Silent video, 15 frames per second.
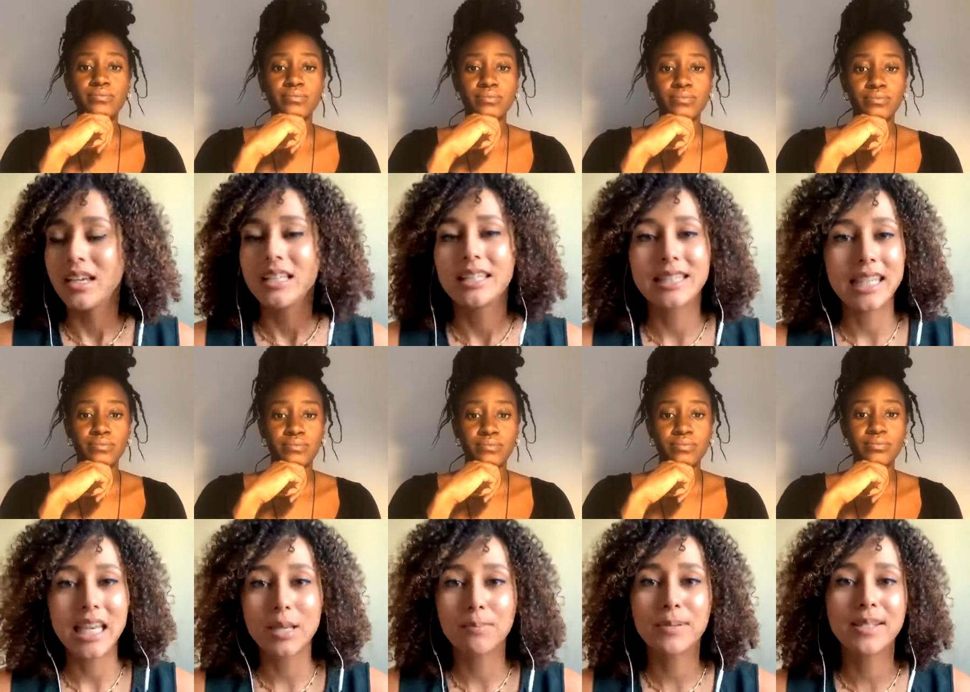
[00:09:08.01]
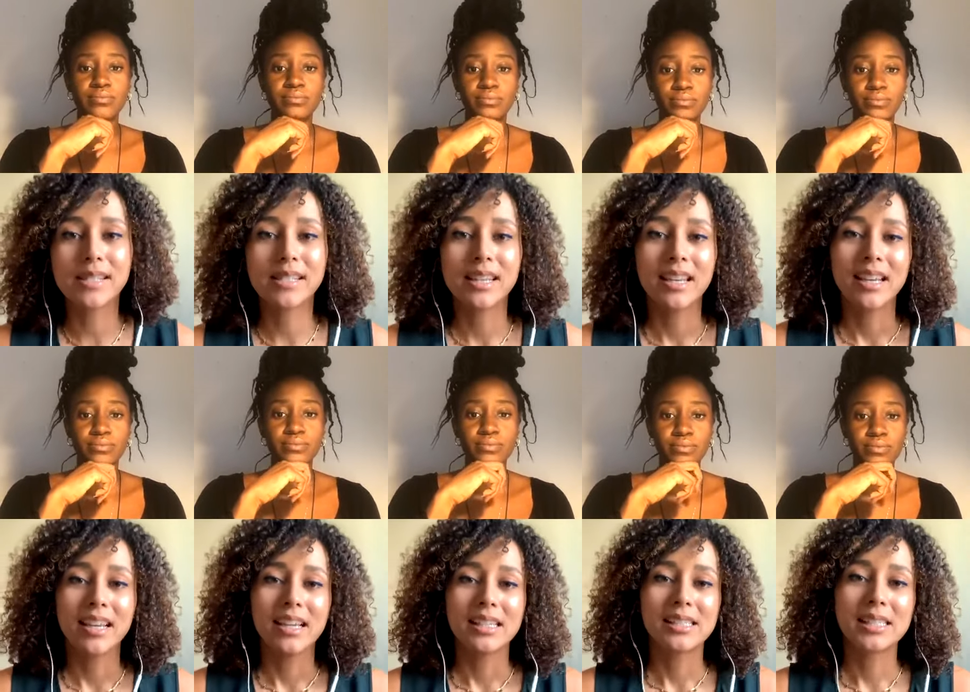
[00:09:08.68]
Speaker 1: tips,
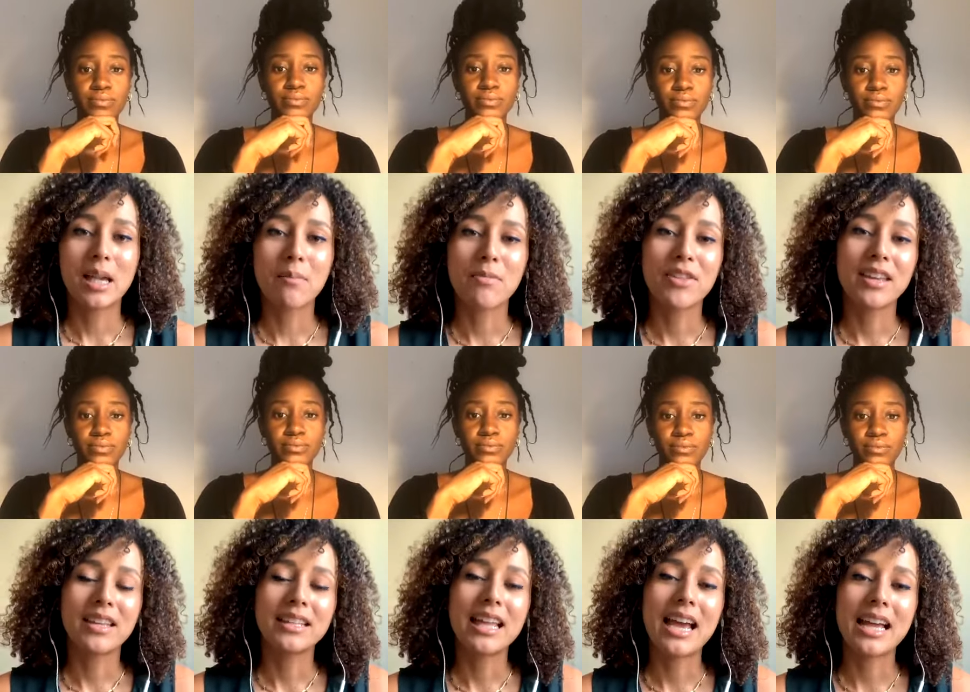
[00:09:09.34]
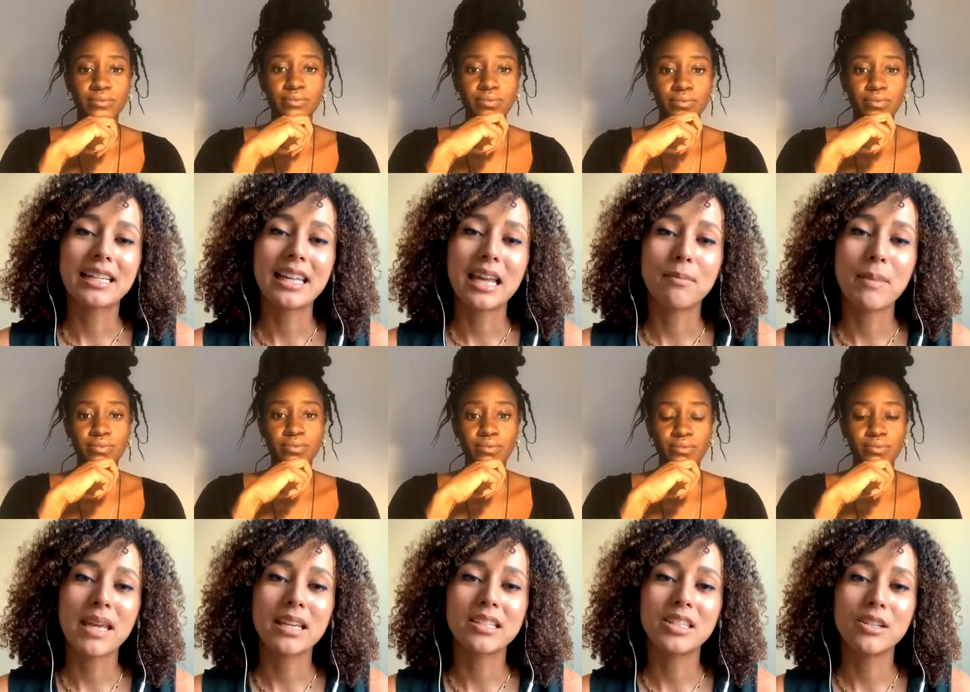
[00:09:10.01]
something that can
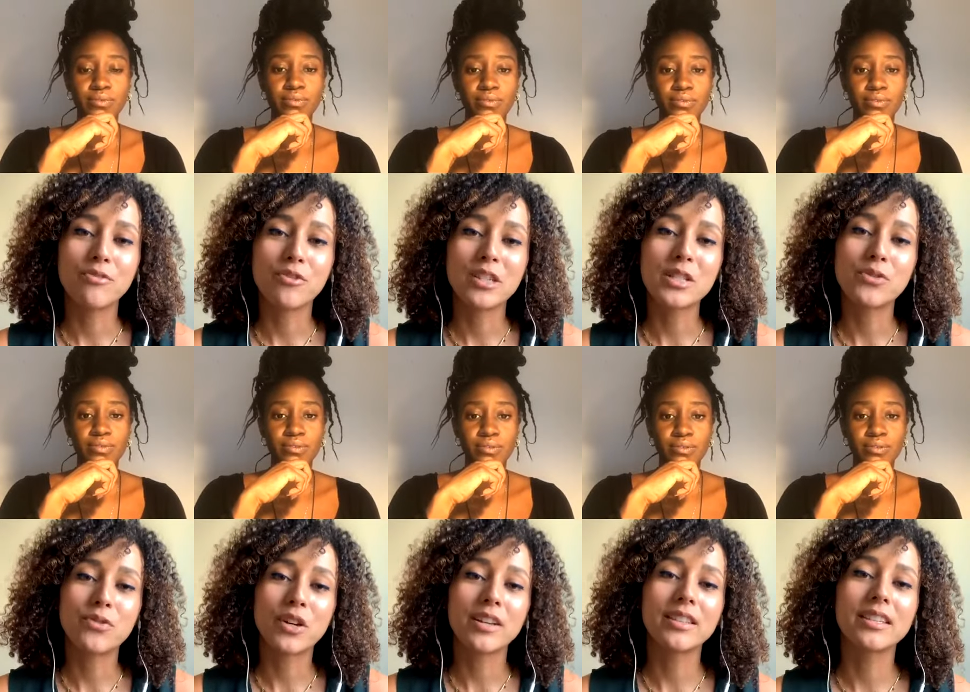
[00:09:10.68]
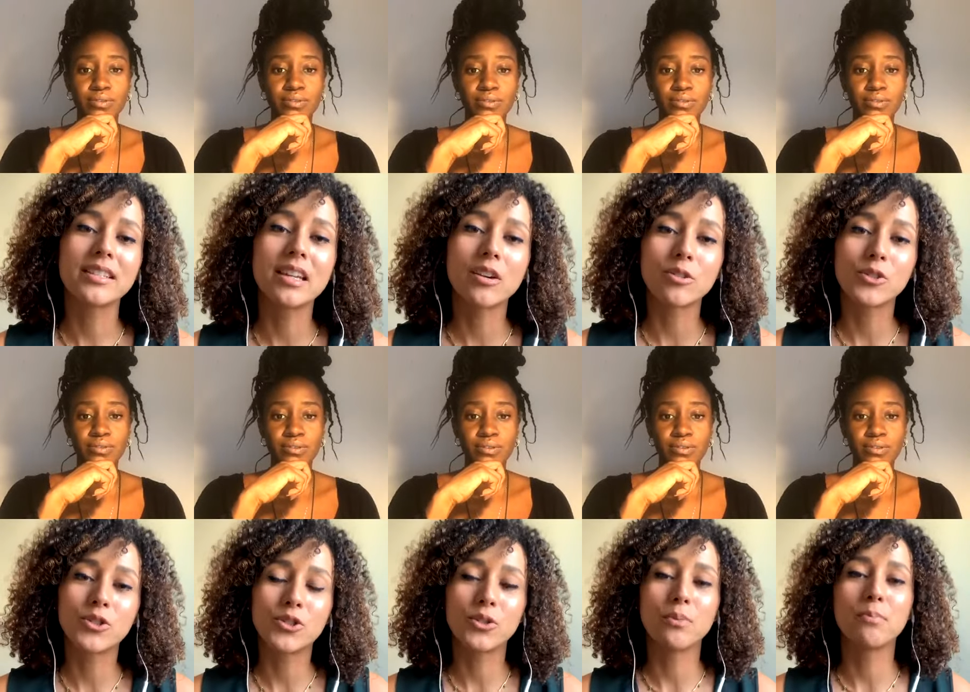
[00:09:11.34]
make a difference for these girls
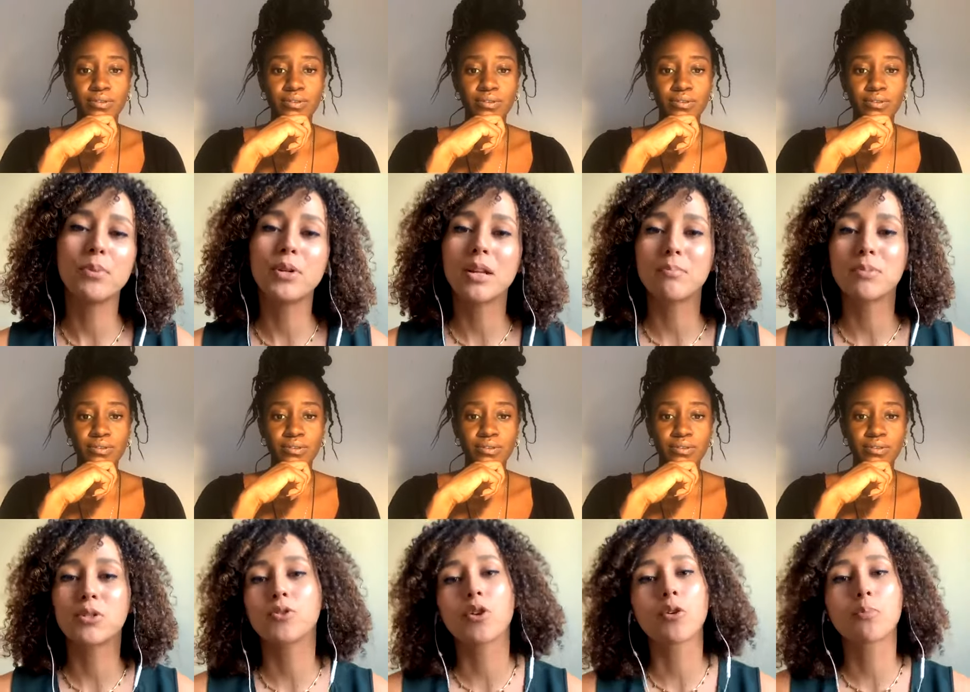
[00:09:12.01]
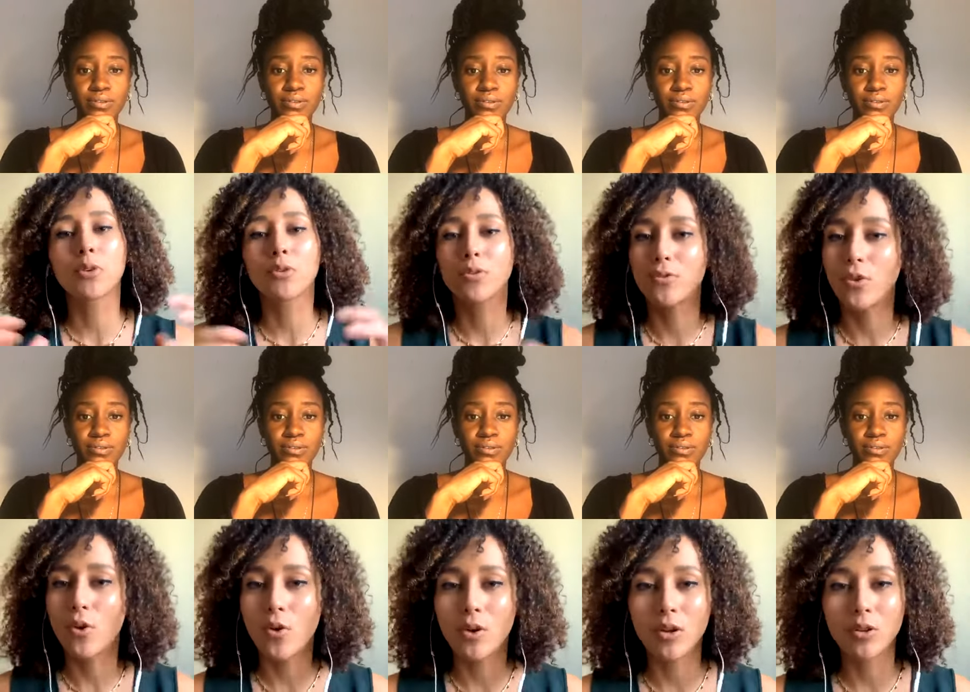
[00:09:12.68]
to put up a strong
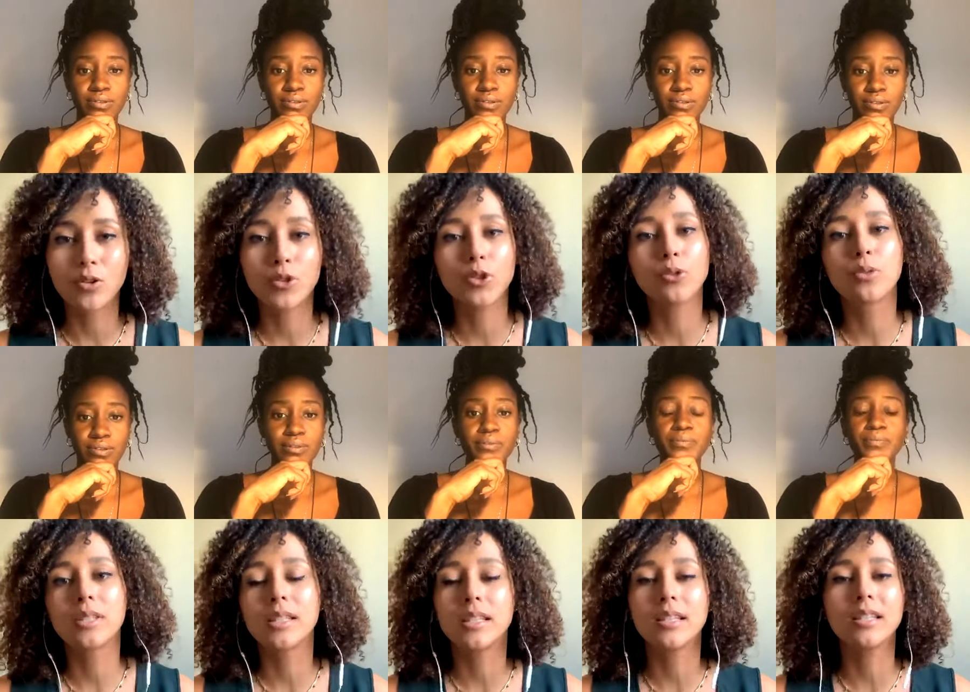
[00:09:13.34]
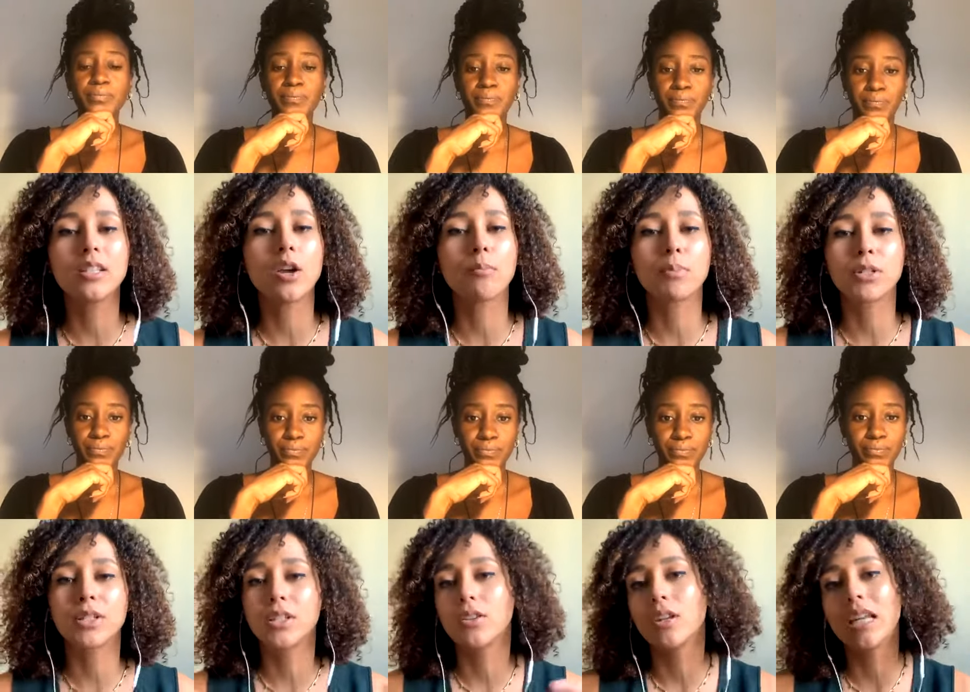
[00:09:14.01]
portfolio, to seize the
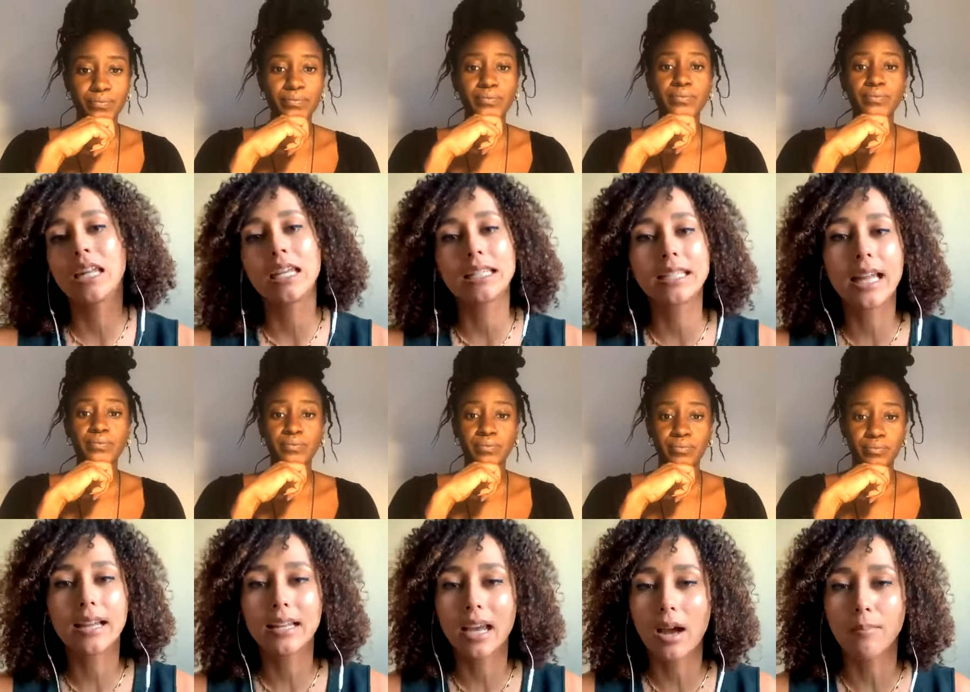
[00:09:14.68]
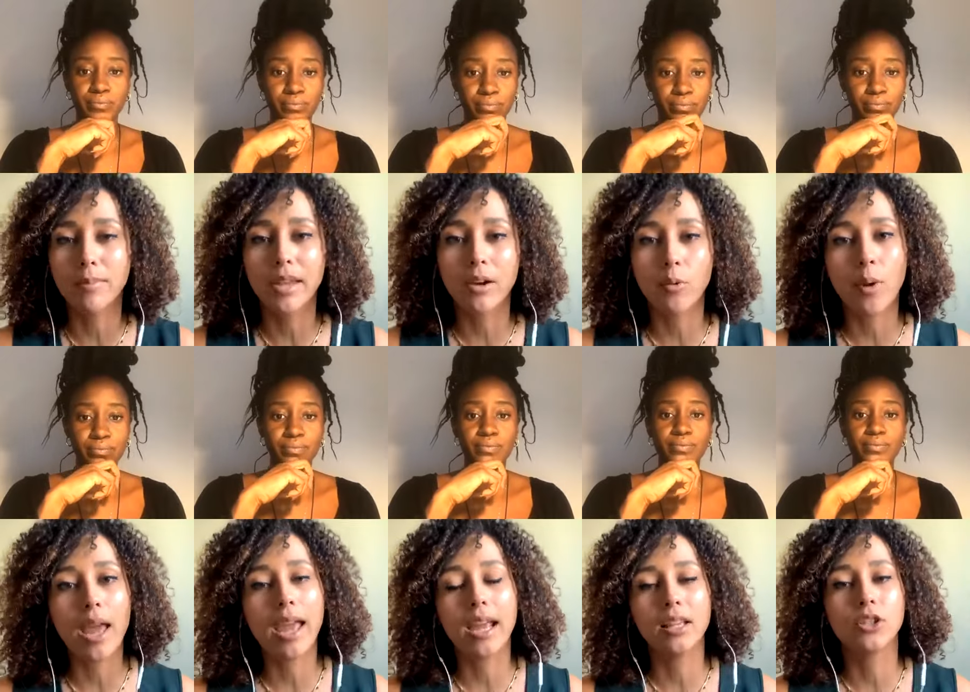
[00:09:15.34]
opportunities that come their
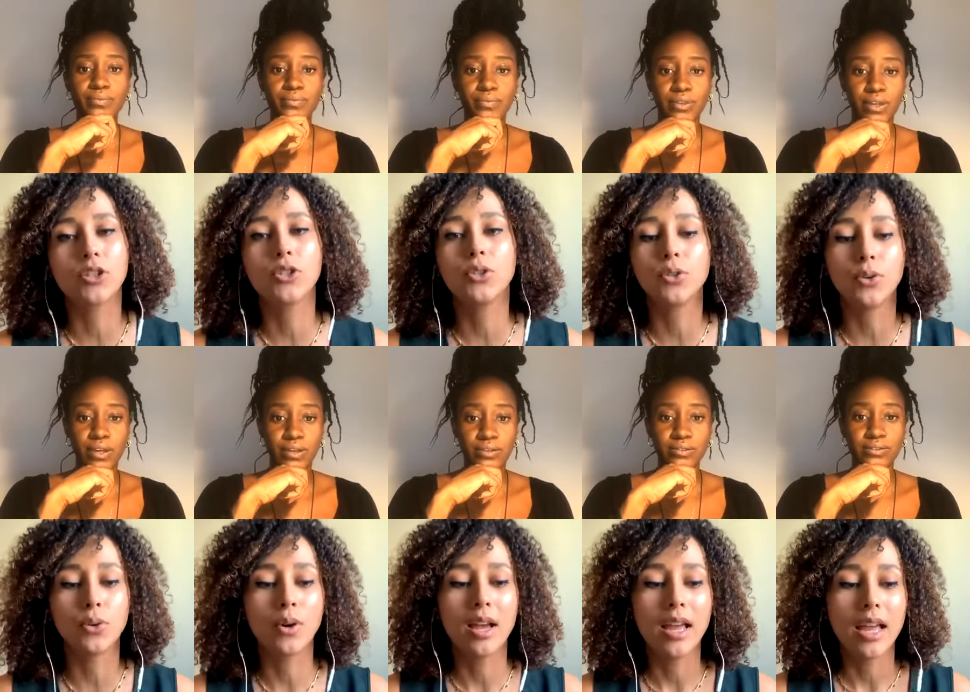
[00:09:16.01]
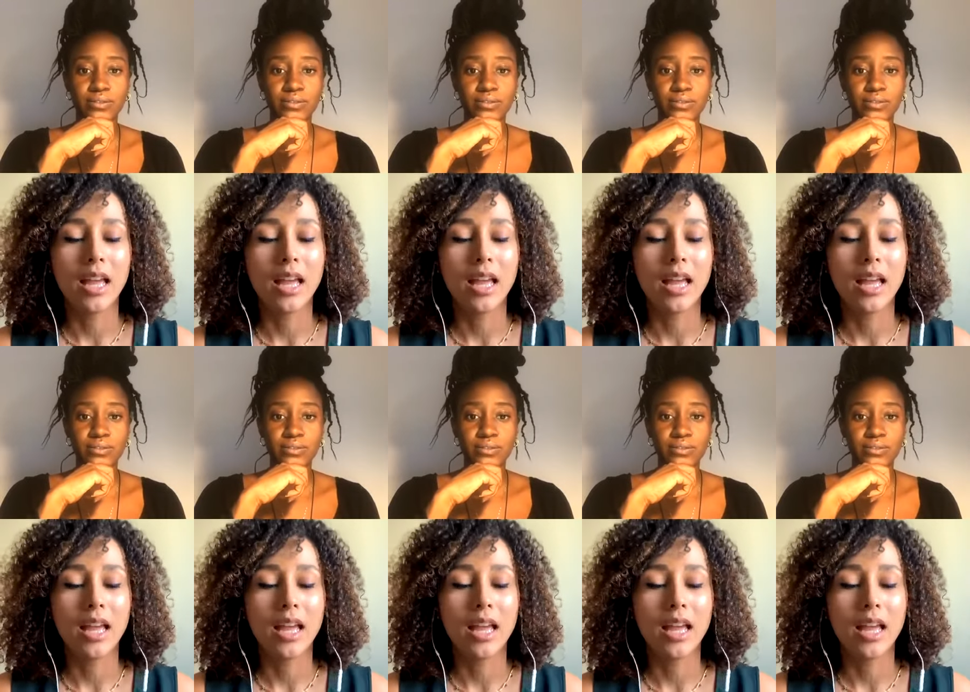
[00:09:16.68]
way, to yeah.